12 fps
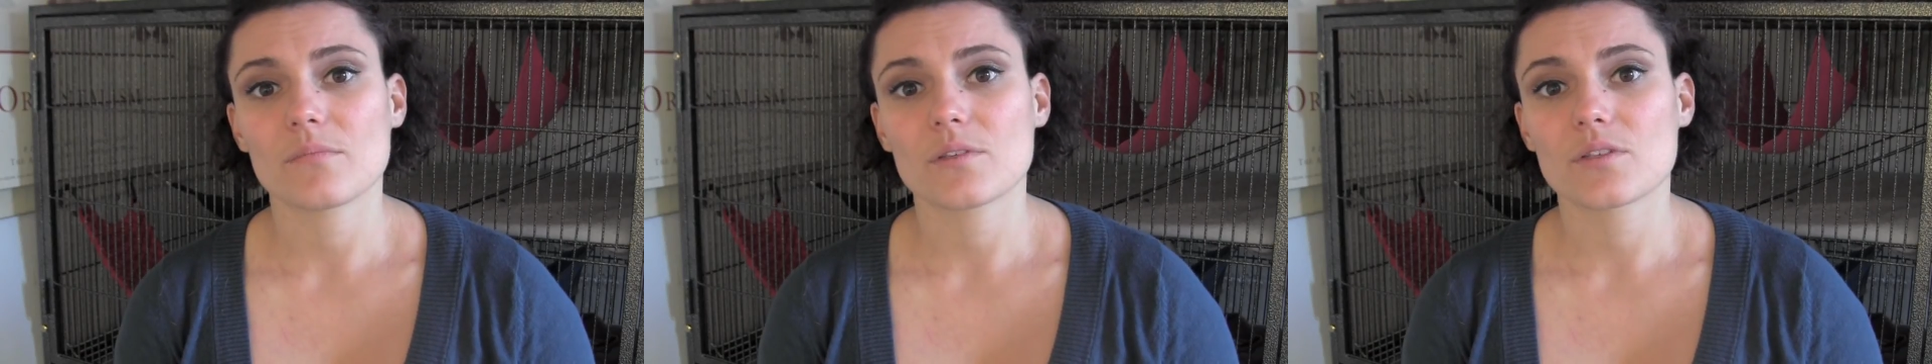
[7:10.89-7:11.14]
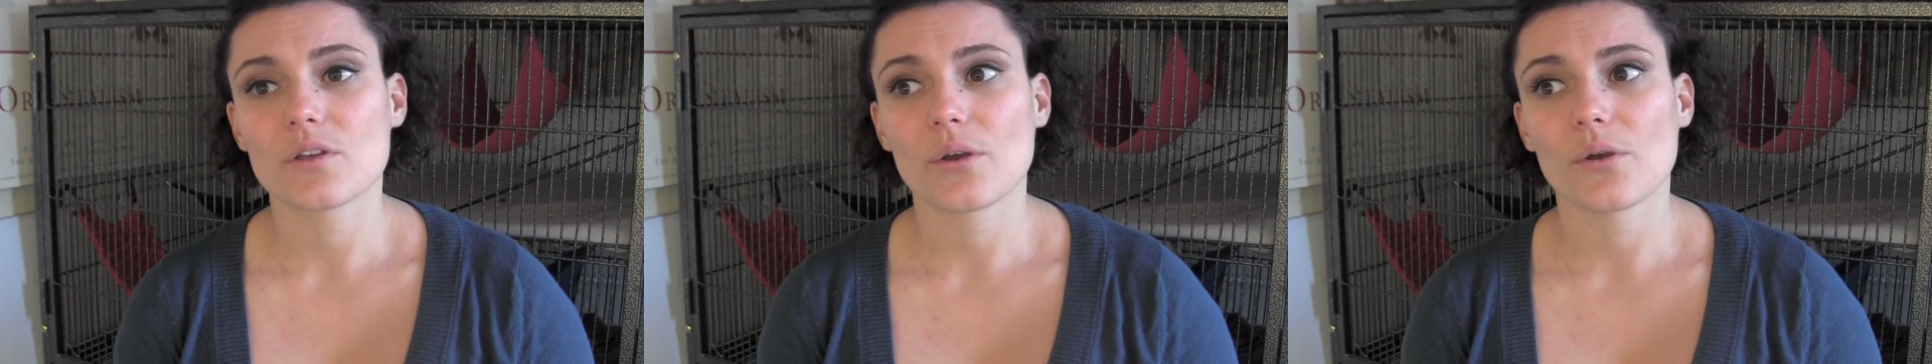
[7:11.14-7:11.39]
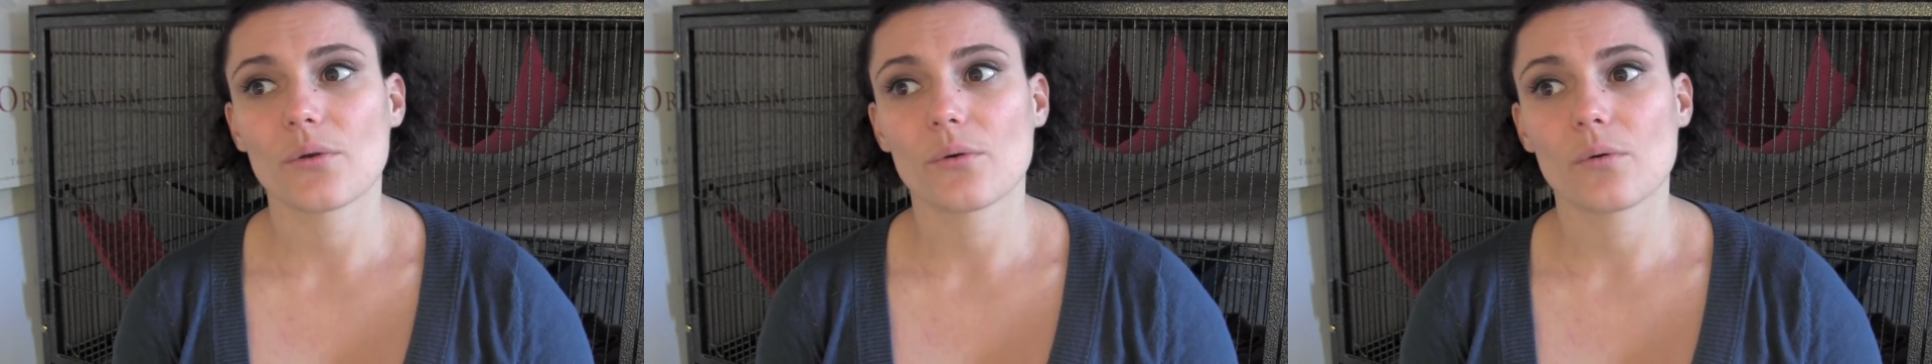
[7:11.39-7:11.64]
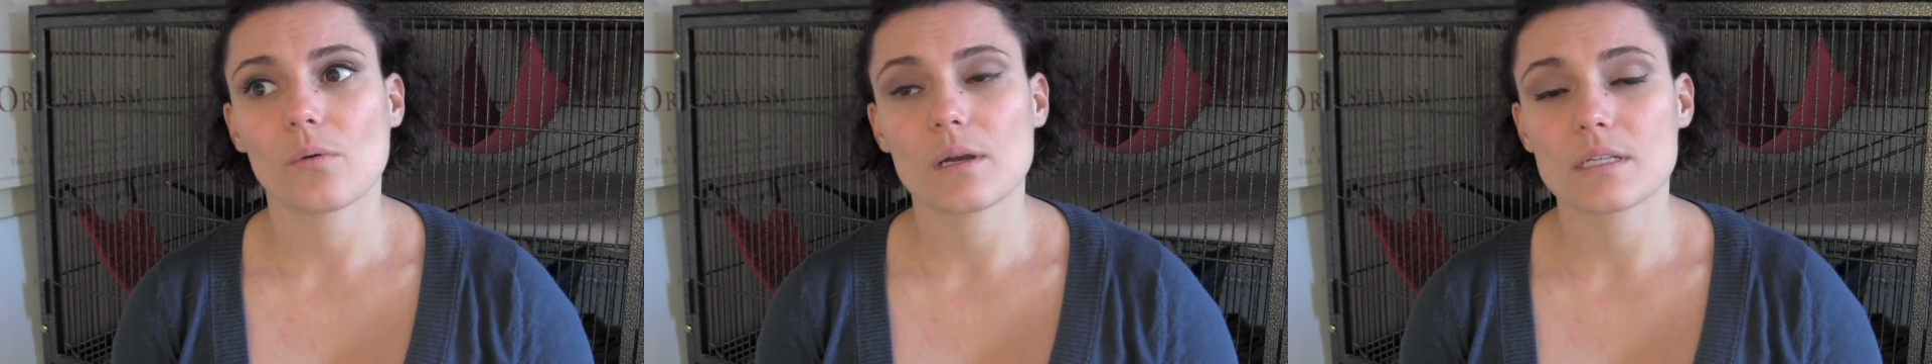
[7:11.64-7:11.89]

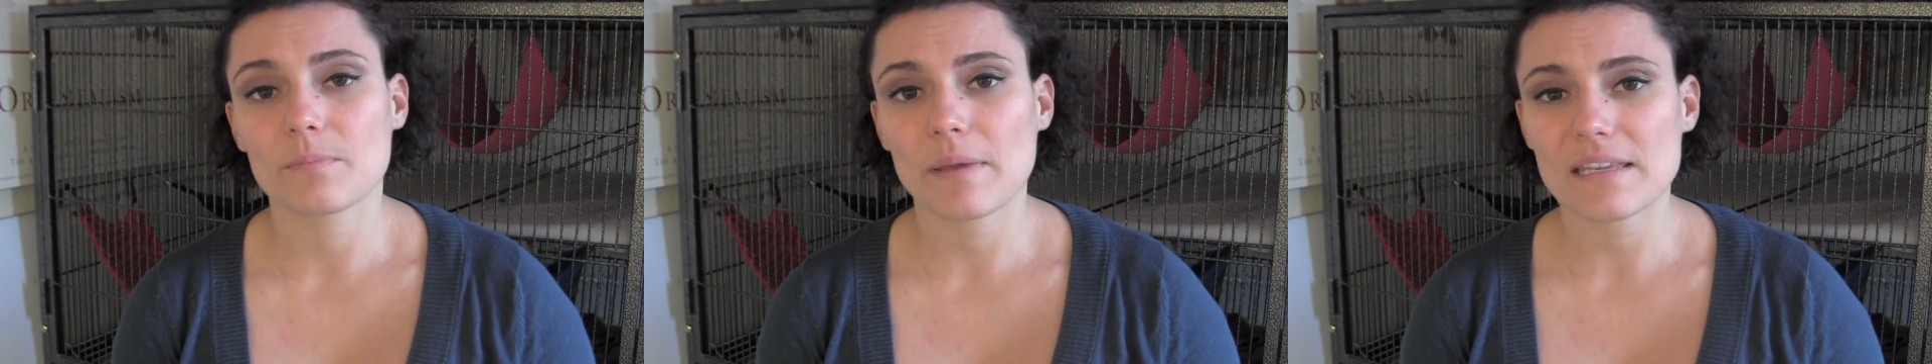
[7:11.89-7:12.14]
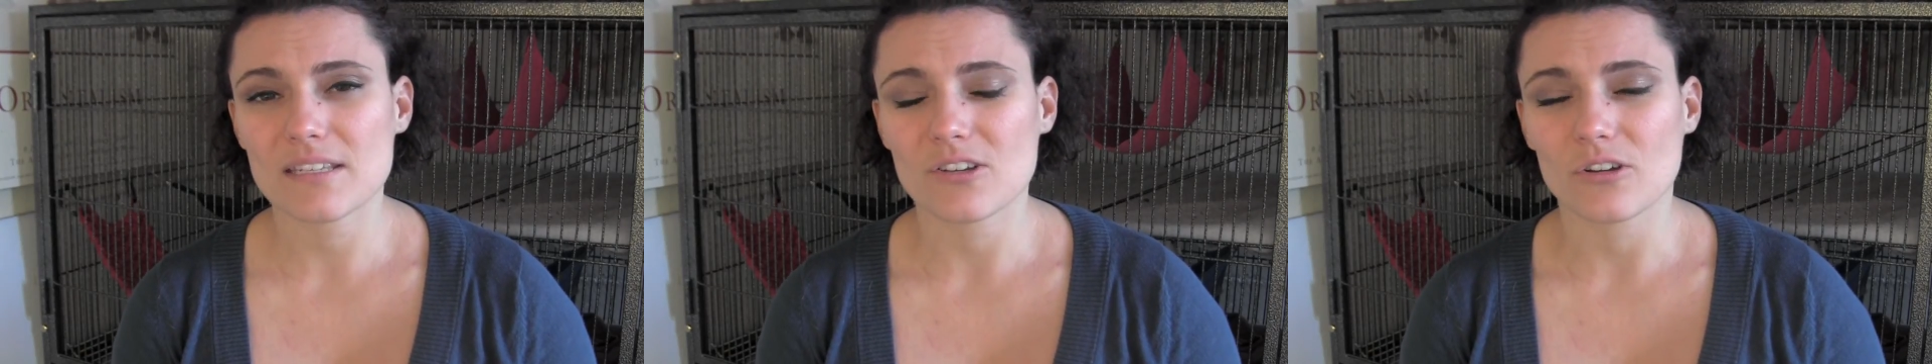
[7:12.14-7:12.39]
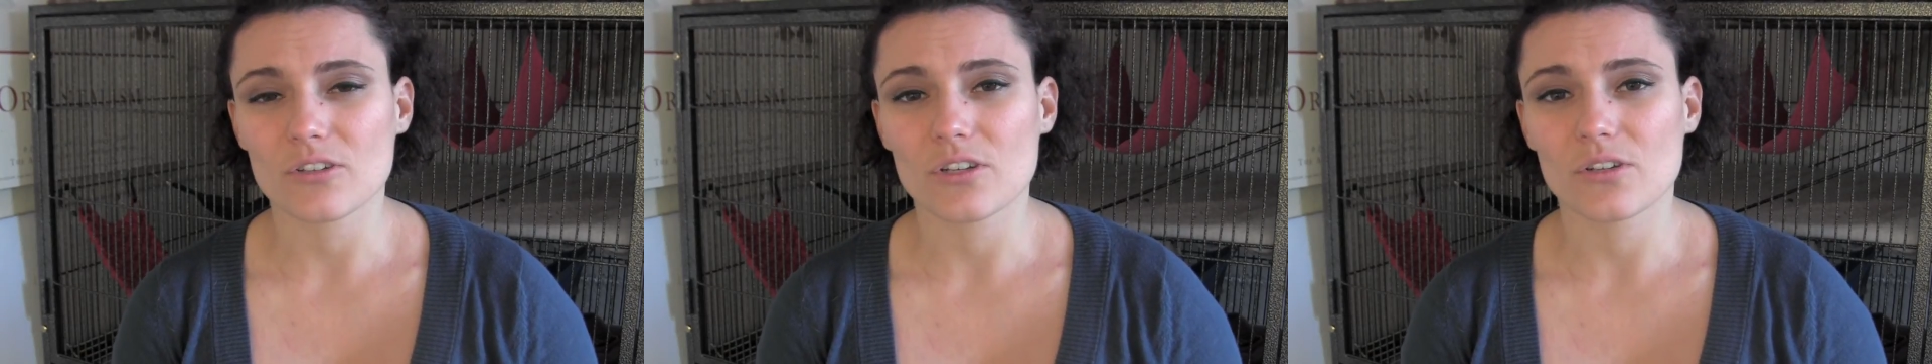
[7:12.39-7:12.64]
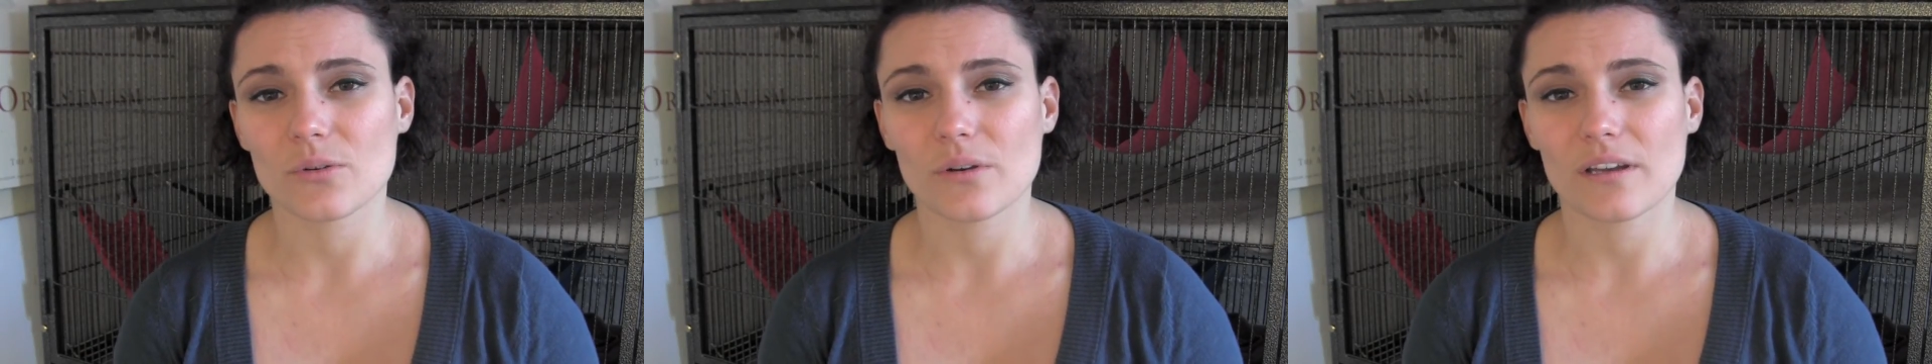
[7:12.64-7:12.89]
So it's best not to
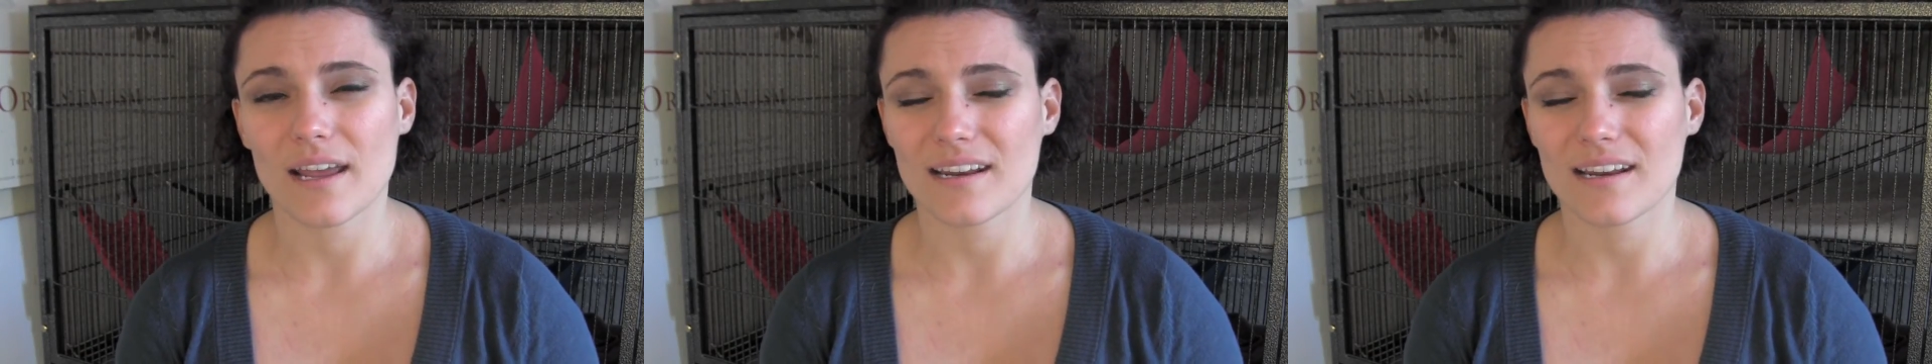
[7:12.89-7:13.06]
do it,